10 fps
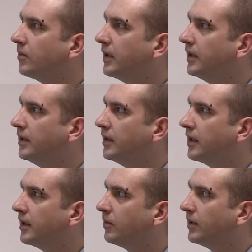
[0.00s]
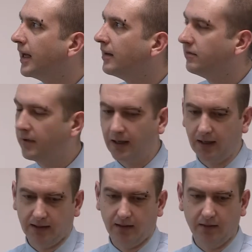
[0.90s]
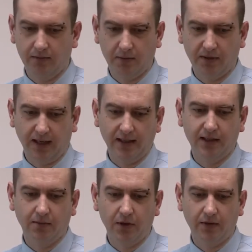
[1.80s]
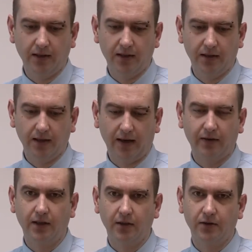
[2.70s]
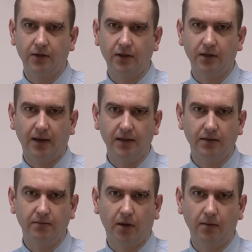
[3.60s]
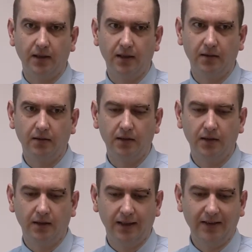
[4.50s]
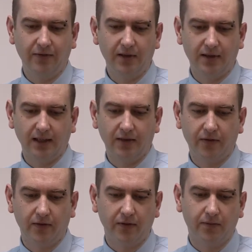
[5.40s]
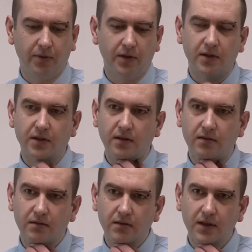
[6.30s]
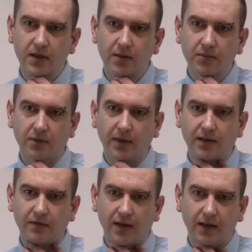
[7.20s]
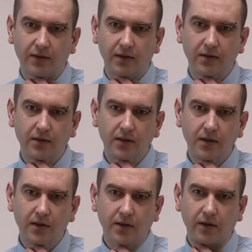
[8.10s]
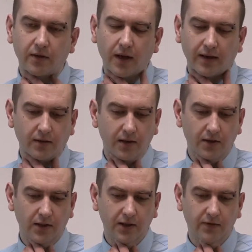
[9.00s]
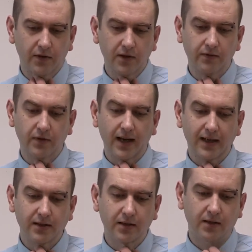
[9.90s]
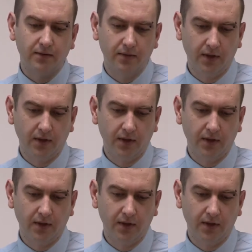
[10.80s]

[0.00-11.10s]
We then, realising the potential, moved into agricultural suspension, probably in the infancy of production suspension valves on tractor front axles.